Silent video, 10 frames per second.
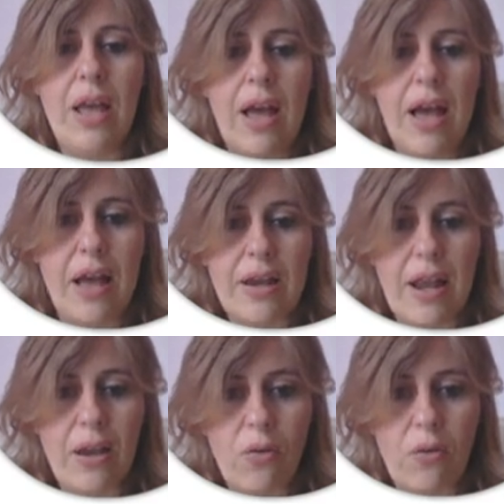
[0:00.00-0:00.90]
and I
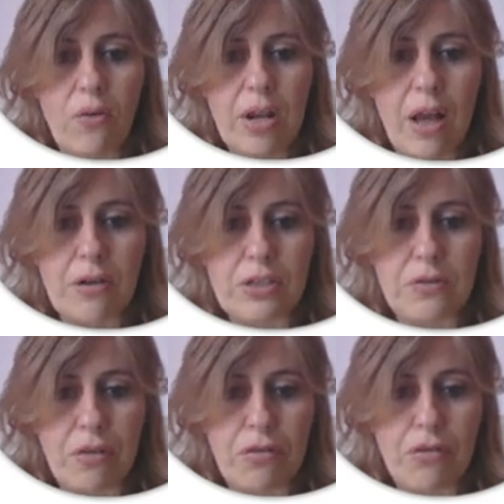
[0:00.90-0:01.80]
go now to the
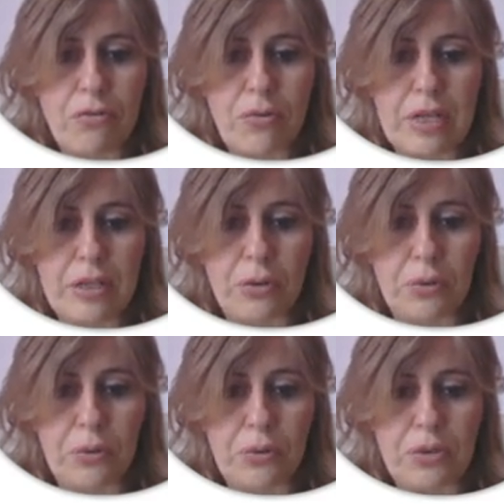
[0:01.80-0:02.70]
three
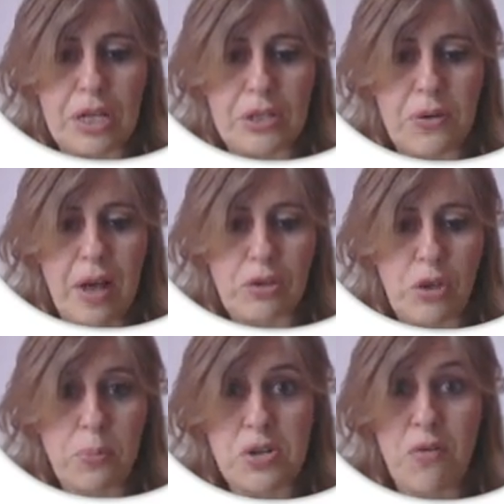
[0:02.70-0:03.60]
dots, I do have the
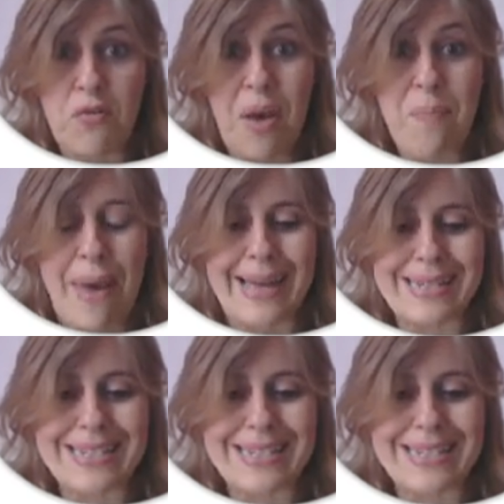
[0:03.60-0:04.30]
option of embed.